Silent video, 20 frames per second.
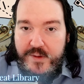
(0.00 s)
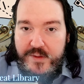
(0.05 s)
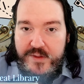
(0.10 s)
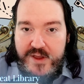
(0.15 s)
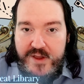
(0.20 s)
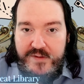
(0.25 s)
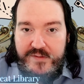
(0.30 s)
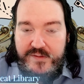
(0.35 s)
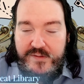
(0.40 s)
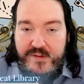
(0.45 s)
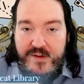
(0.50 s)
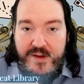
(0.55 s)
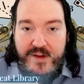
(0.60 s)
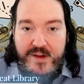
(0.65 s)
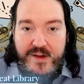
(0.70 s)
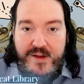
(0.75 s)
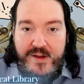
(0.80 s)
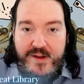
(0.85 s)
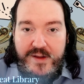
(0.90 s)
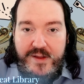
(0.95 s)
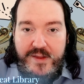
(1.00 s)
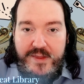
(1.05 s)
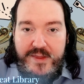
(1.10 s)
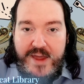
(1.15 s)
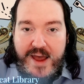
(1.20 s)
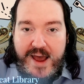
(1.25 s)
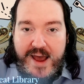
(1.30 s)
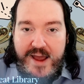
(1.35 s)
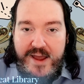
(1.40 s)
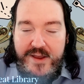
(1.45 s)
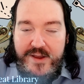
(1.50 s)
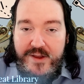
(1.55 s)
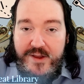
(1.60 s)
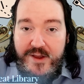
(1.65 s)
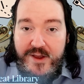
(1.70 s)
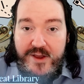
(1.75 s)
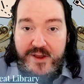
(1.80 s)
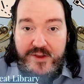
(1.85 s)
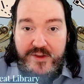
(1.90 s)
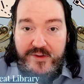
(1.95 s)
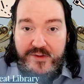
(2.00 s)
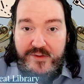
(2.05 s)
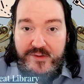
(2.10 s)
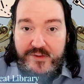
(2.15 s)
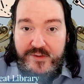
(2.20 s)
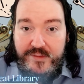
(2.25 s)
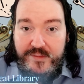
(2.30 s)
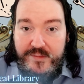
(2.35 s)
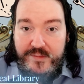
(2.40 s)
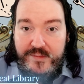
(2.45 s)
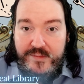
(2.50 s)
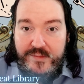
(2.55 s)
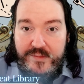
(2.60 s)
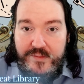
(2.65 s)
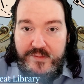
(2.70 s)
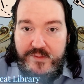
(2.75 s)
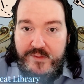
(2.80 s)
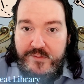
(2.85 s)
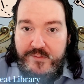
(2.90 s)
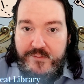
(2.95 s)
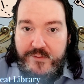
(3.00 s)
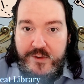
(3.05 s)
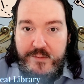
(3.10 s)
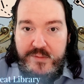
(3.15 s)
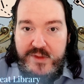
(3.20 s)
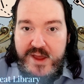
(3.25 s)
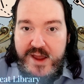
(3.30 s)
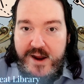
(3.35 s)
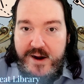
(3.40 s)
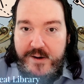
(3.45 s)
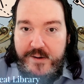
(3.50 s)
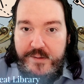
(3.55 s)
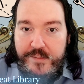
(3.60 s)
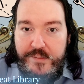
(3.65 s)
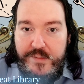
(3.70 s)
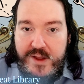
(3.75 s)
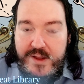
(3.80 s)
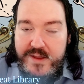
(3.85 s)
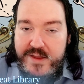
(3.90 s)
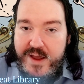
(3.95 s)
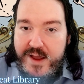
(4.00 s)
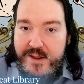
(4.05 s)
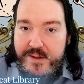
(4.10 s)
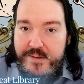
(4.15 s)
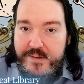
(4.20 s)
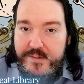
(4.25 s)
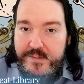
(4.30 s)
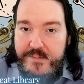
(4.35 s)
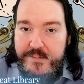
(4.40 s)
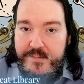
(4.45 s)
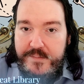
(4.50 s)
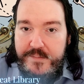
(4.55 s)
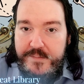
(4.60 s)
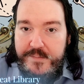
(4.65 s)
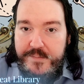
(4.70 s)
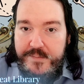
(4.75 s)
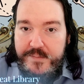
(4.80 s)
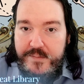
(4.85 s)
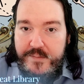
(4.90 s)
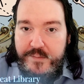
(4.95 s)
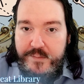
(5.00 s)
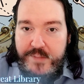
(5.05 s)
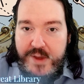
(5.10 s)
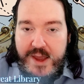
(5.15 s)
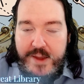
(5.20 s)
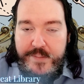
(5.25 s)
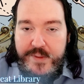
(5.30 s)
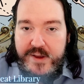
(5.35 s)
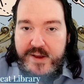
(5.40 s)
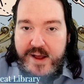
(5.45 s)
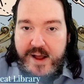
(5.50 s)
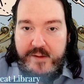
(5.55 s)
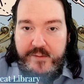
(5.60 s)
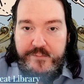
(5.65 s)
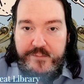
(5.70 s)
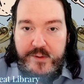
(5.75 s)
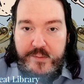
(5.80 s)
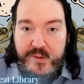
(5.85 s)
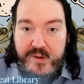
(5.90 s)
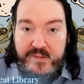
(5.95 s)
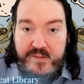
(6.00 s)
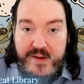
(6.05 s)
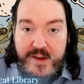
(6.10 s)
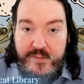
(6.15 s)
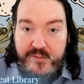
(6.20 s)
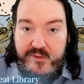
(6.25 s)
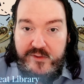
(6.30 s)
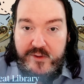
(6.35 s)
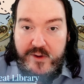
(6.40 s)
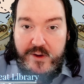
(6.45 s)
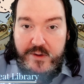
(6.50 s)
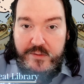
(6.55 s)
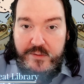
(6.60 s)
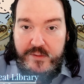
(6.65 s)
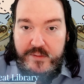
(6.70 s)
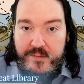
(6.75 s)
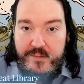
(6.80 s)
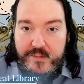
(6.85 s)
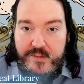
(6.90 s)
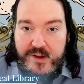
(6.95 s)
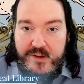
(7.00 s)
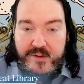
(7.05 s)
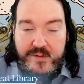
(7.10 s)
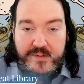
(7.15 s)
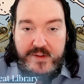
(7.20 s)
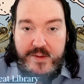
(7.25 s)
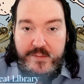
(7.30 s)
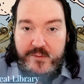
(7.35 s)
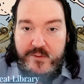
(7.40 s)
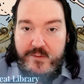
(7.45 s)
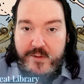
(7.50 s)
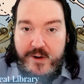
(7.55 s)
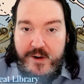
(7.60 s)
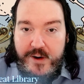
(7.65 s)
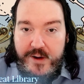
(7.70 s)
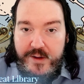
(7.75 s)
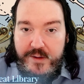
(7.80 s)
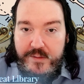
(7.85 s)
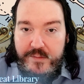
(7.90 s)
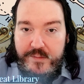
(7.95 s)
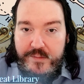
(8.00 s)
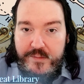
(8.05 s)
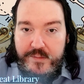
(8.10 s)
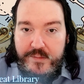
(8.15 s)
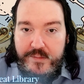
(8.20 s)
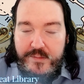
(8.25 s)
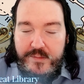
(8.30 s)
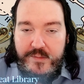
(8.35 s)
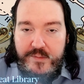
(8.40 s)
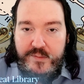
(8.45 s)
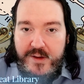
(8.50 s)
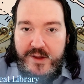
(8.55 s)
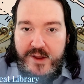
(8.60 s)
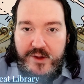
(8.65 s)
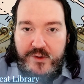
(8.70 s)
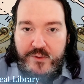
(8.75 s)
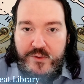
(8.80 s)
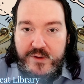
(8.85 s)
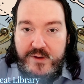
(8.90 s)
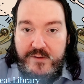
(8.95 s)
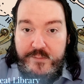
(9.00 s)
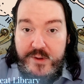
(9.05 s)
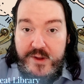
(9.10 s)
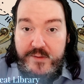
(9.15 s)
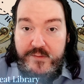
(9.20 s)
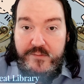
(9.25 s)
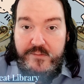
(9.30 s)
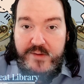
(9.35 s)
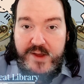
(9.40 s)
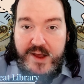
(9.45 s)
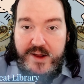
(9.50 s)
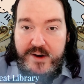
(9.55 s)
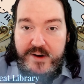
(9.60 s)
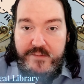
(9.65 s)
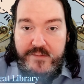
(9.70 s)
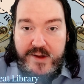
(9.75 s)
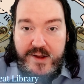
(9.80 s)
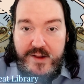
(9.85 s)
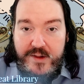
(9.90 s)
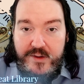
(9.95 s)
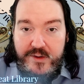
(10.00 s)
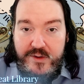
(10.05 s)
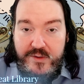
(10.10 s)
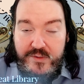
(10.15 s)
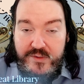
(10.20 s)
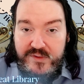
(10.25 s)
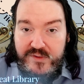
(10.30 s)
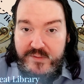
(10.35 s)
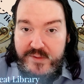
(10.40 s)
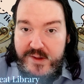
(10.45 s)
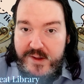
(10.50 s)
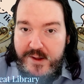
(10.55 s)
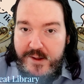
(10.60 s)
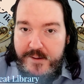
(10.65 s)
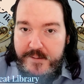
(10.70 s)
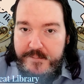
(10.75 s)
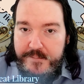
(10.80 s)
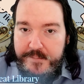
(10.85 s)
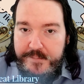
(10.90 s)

This die is from there, and then maybe cut from the same stone at the same quarry. It could have been very well used within.